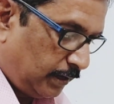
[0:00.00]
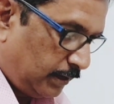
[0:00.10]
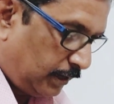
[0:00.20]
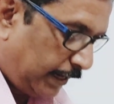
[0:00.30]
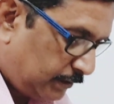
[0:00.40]

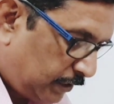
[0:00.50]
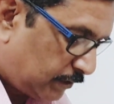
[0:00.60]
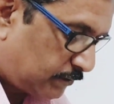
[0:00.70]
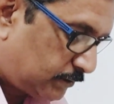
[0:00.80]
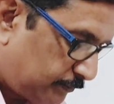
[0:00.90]
like
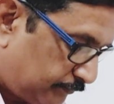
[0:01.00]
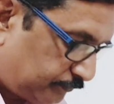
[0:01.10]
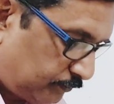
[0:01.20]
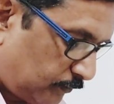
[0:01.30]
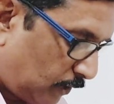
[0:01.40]
this,
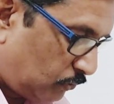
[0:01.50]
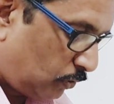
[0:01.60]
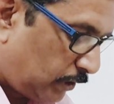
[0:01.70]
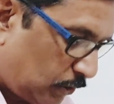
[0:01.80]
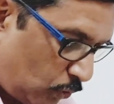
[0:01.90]

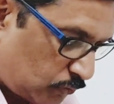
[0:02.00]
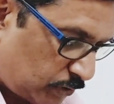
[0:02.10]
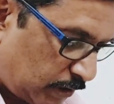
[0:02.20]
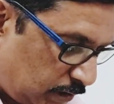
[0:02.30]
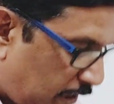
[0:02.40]
drawing a cross
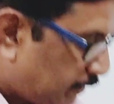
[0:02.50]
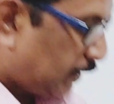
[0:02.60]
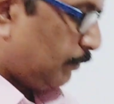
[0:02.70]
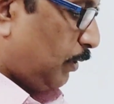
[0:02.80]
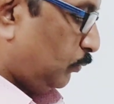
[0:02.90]
section at the
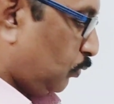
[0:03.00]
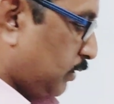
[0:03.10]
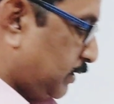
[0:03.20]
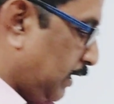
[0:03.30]
level of thoracic